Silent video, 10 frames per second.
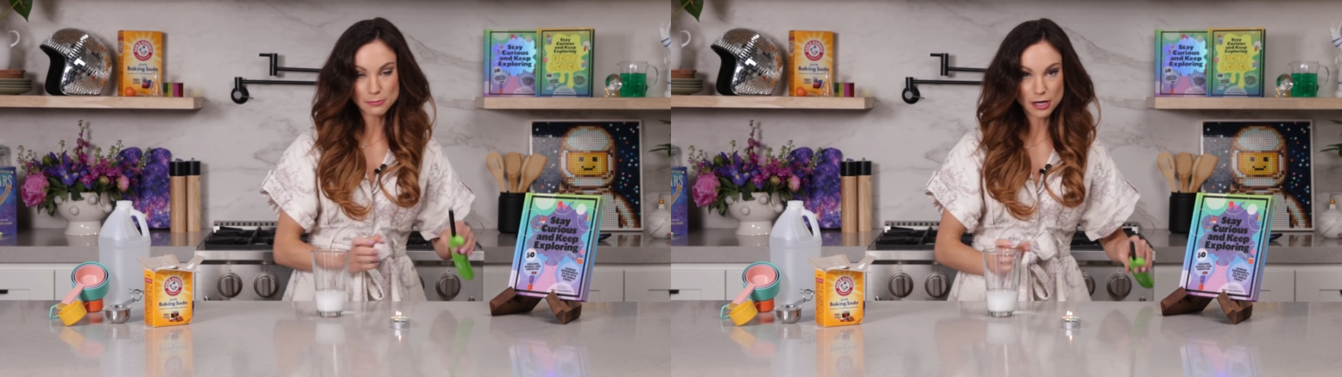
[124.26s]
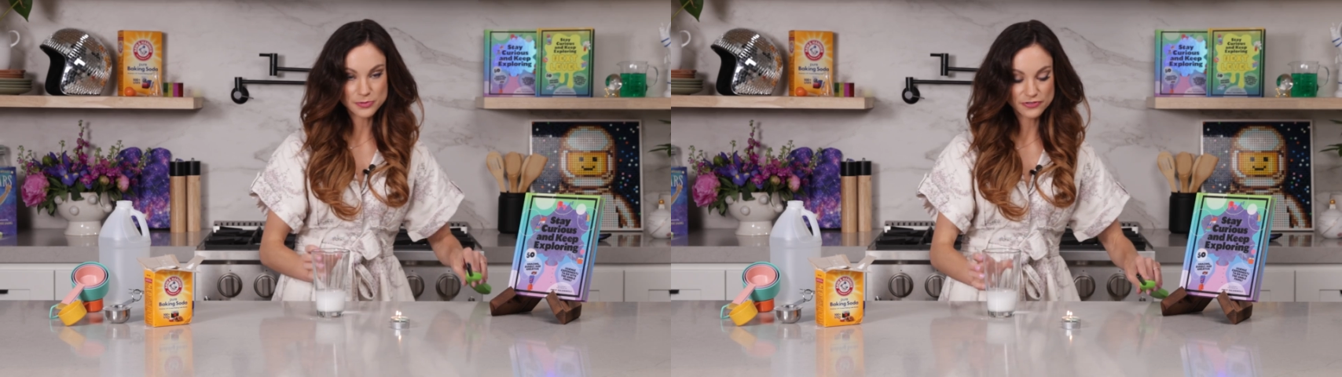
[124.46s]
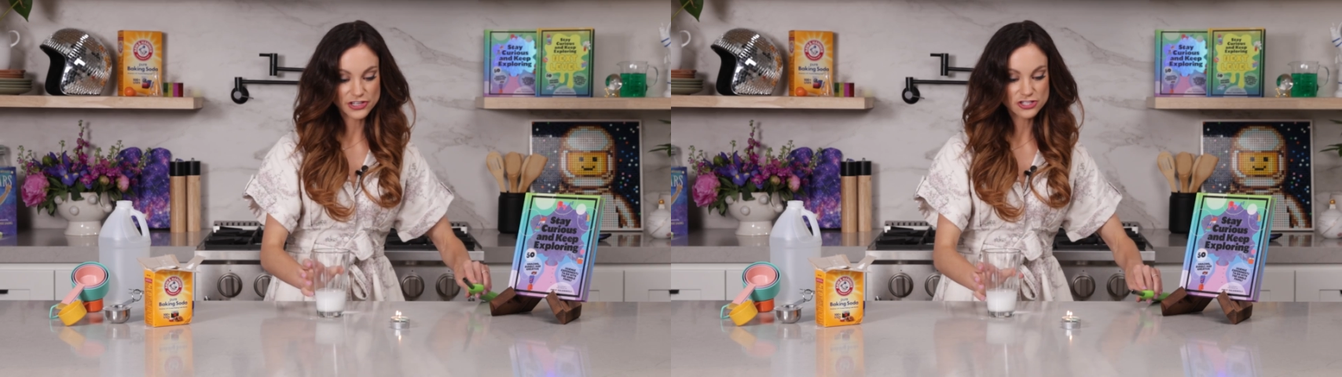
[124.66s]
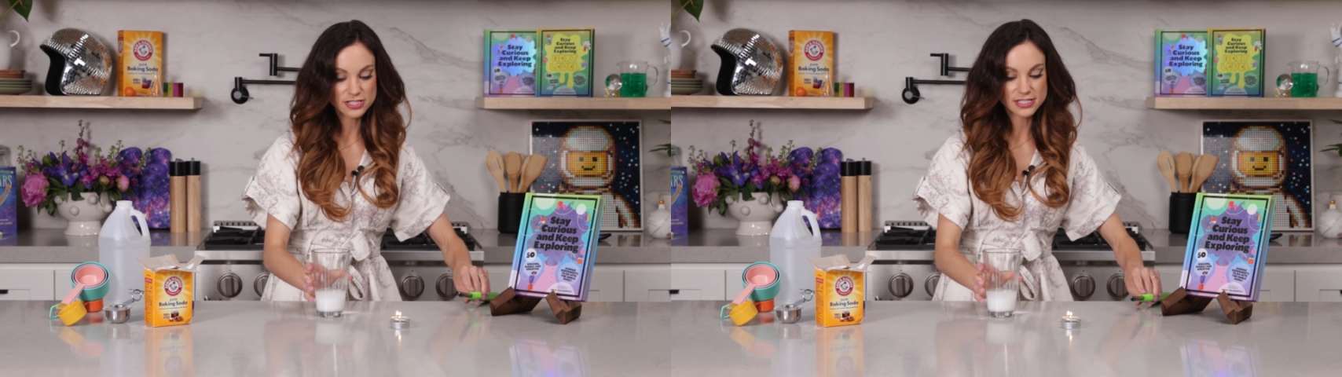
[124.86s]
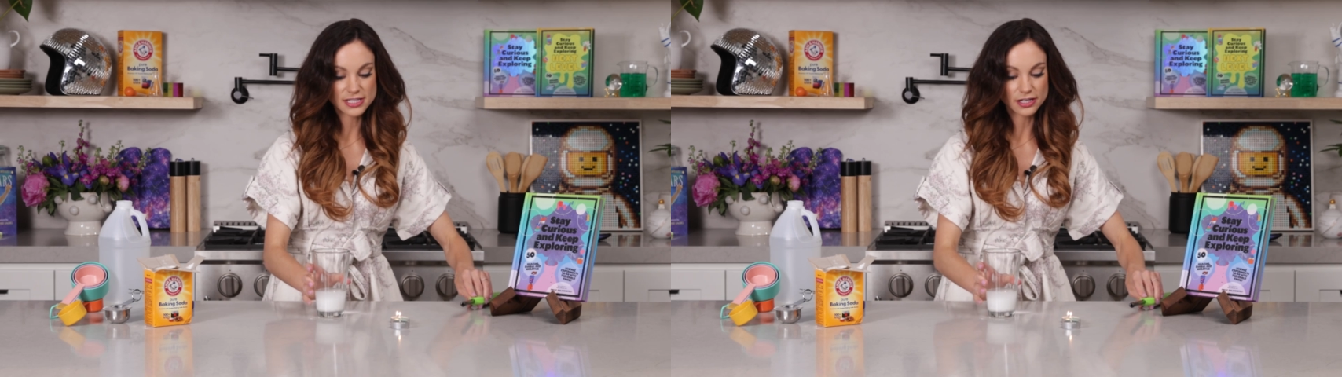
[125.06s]
some
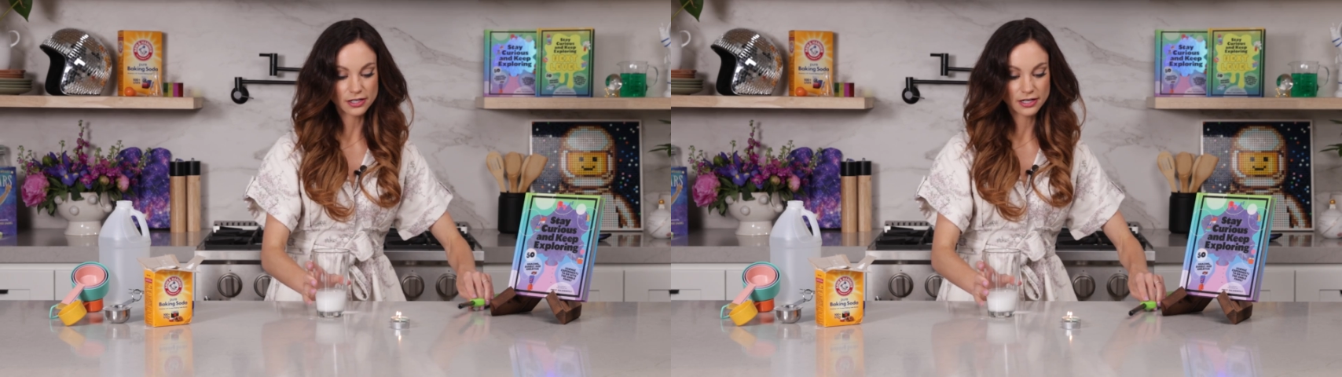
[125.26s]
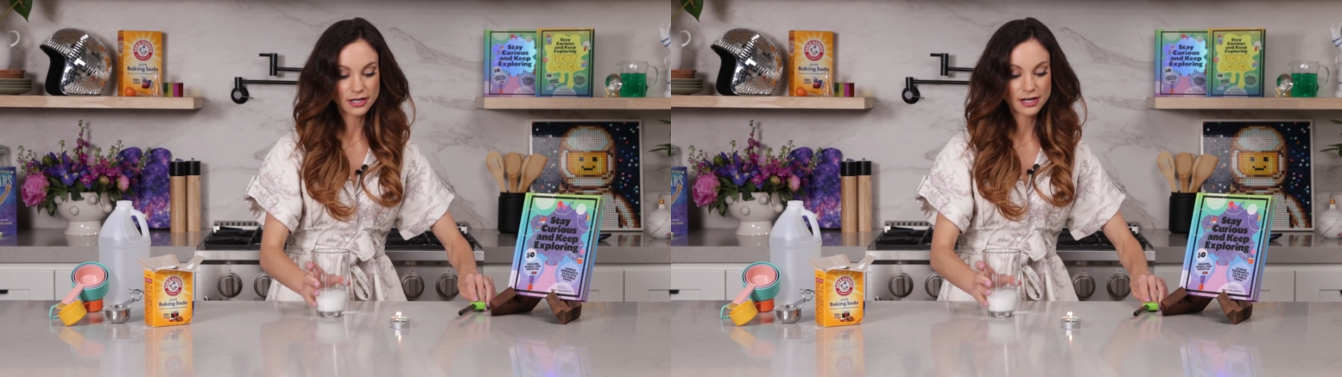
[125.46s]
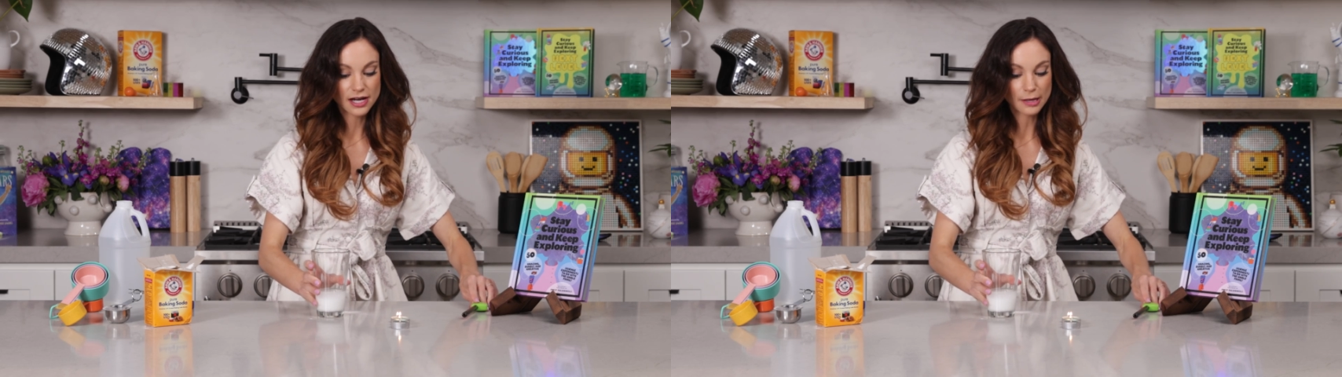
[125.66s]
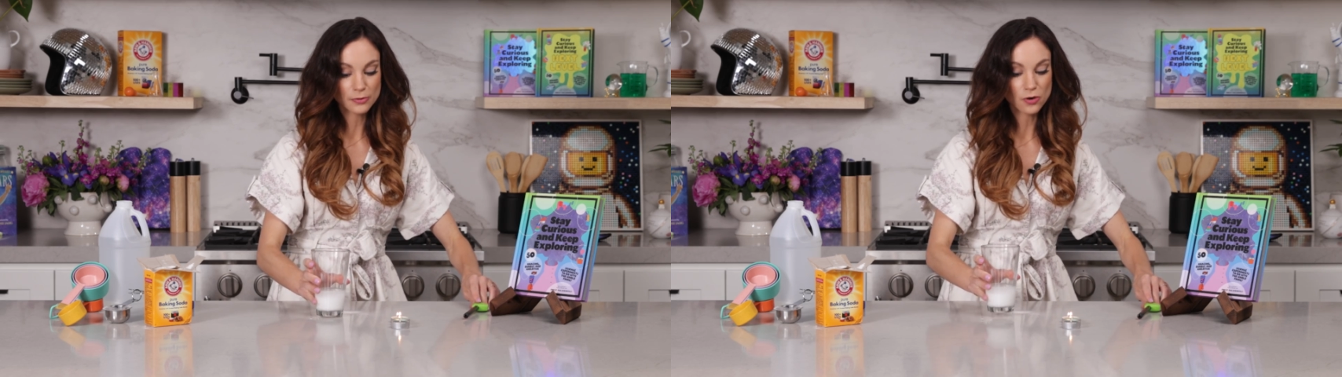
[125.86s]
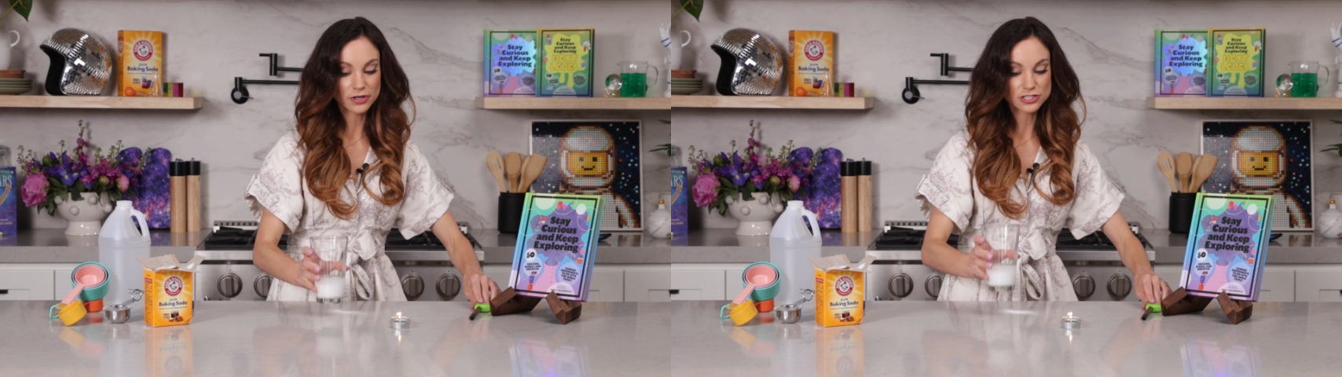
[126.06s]
observations here.
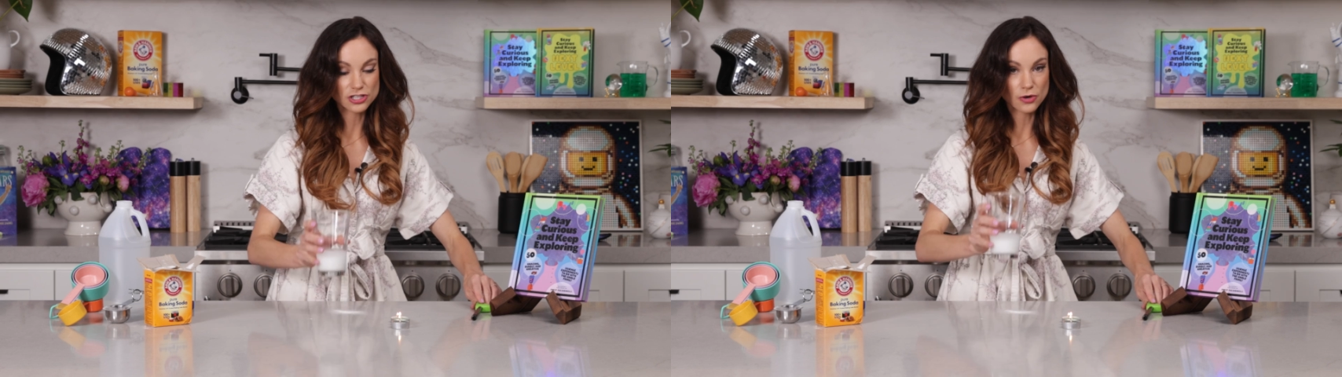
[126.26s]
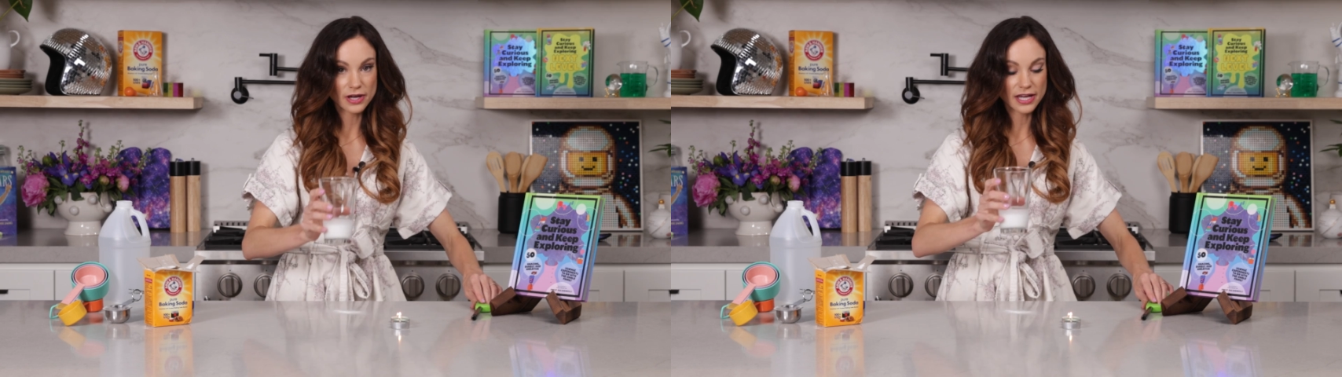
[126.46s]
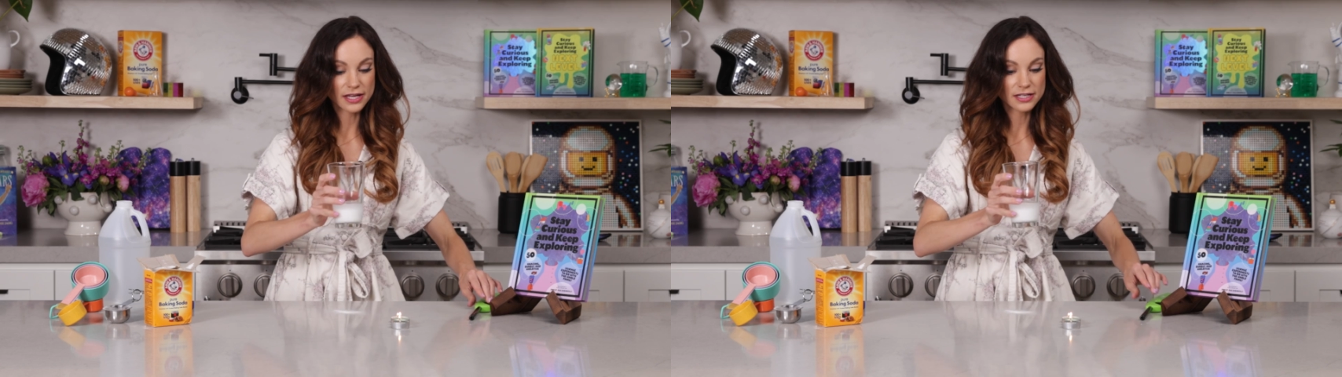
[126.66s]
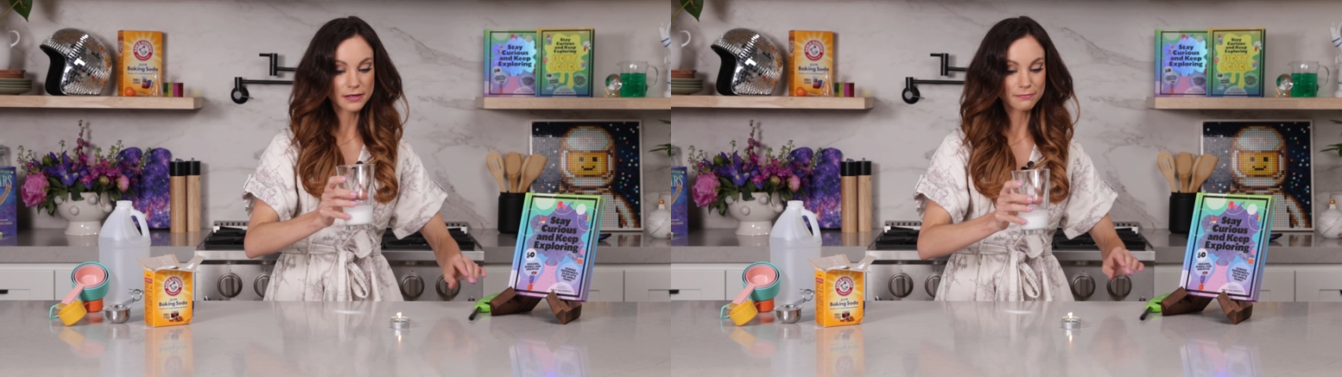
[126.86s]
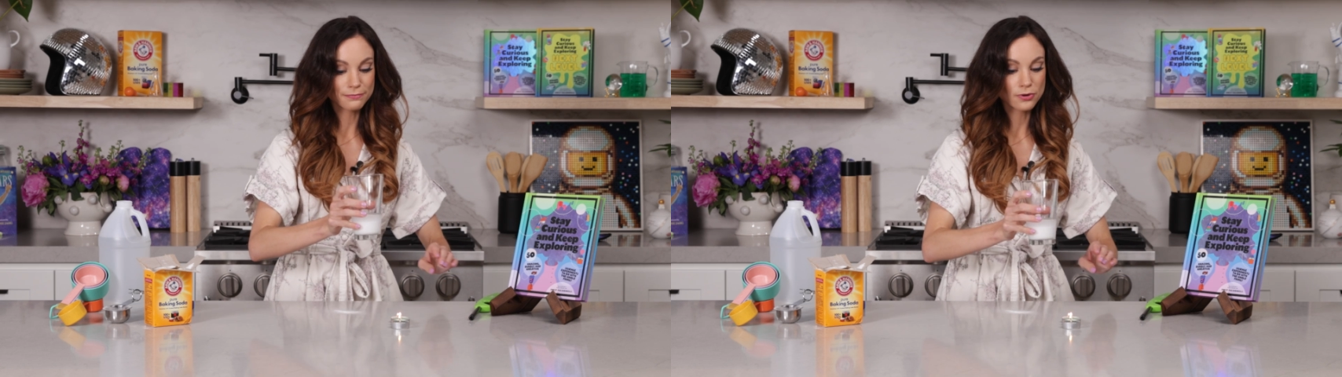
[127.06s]
I'm going to go ahead
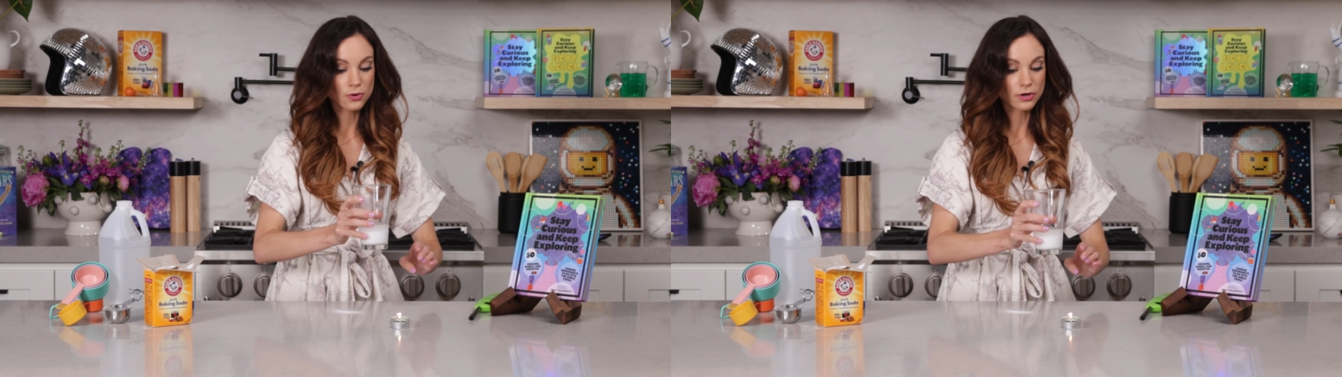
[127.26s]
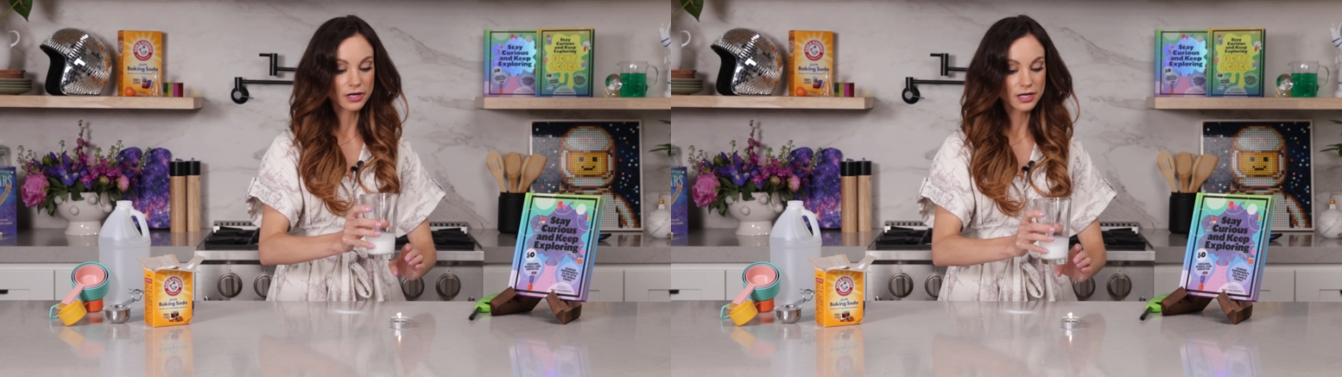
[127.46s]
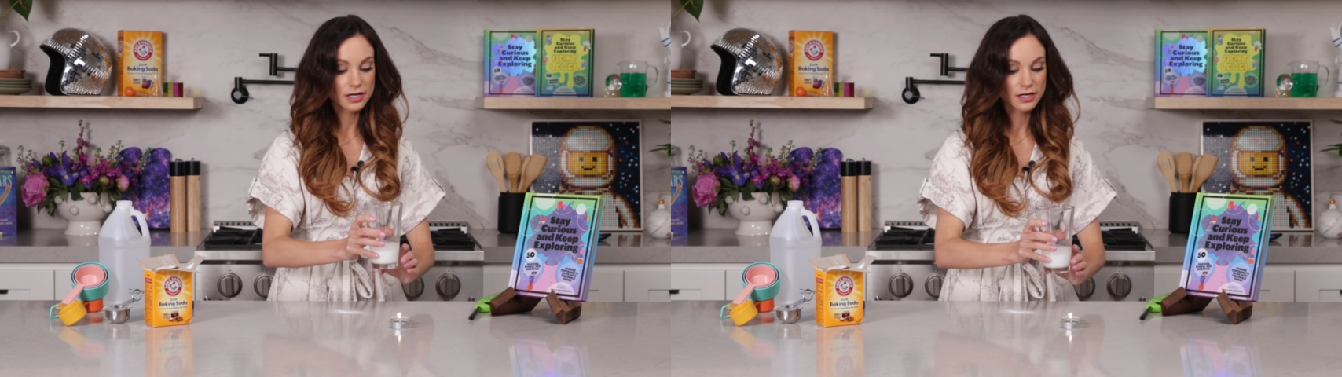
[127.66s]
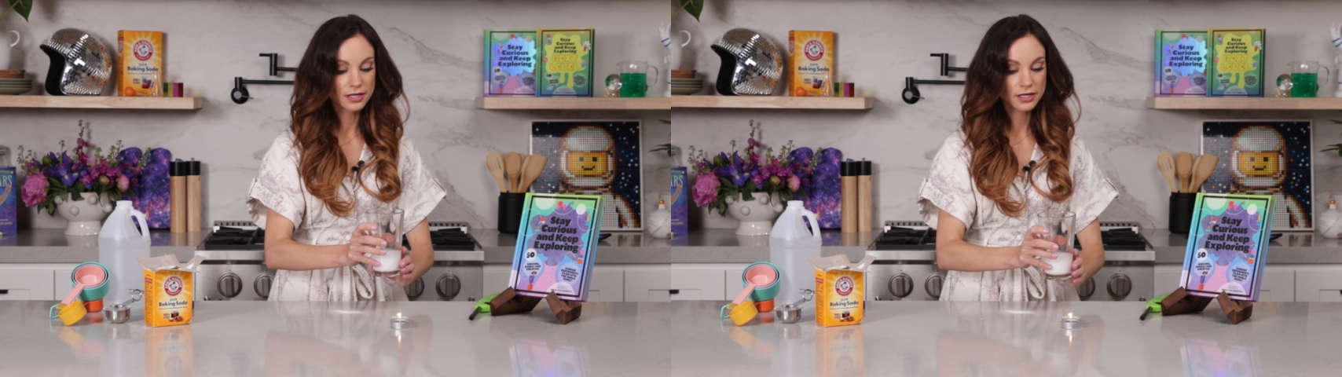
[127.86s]
and pour